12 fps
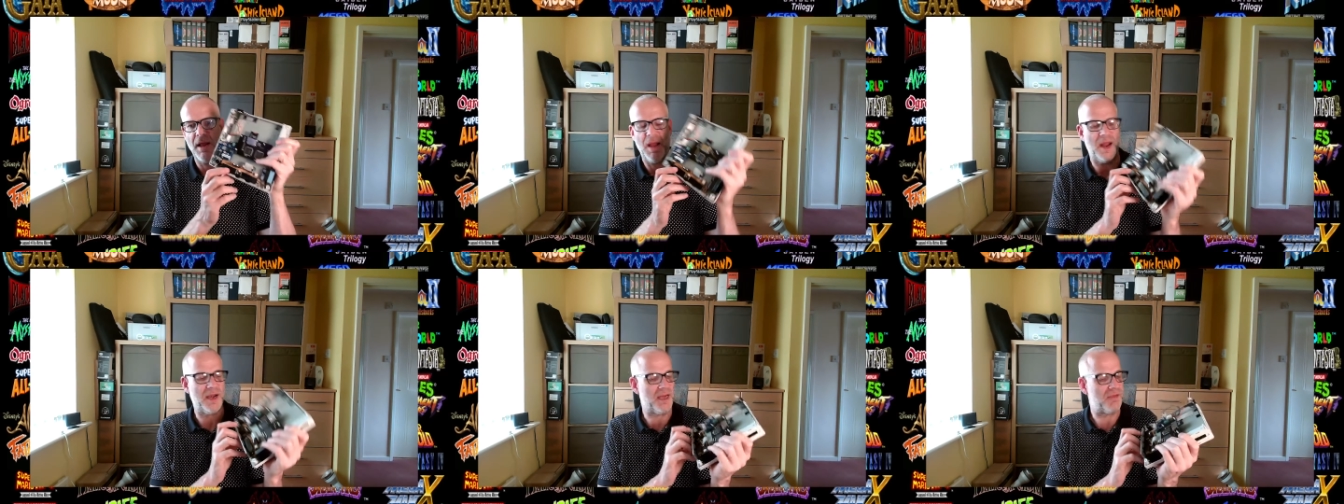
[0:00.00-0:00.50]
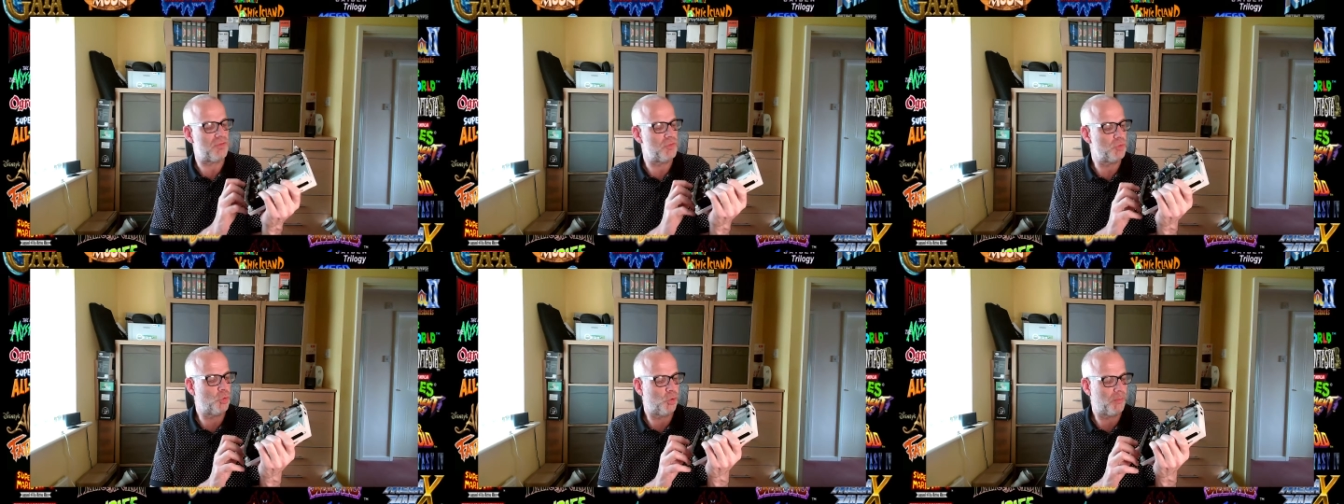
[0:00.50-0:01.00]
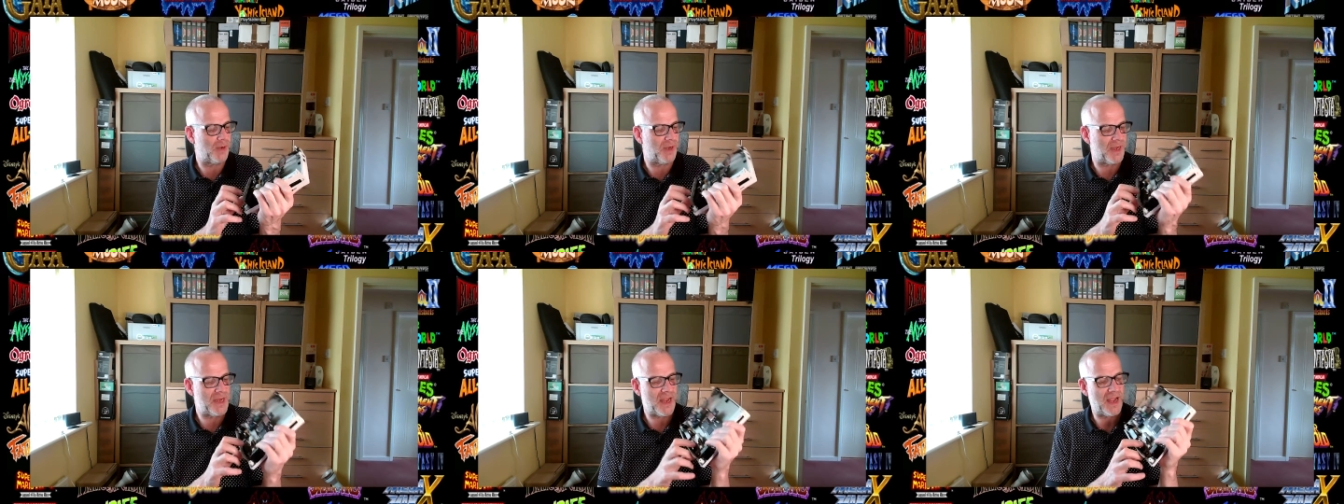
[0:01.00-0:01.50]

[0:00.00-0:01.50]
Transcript: And it is normally a